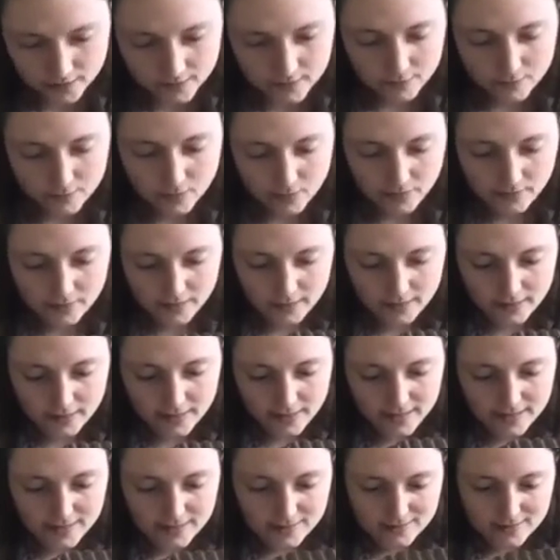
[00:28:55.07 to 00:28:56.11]
But
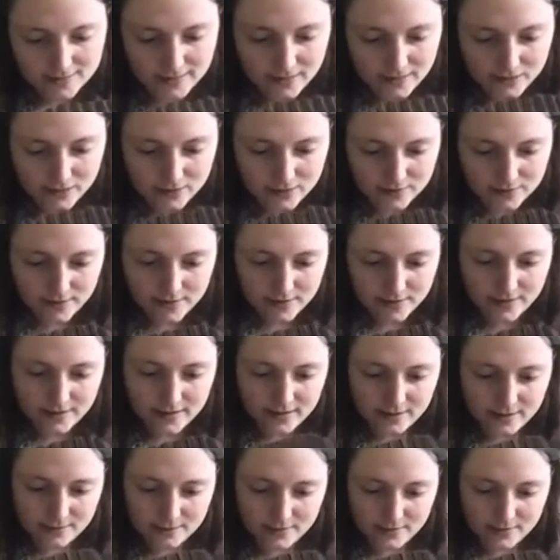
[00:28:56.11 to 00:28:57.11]
again, take your time.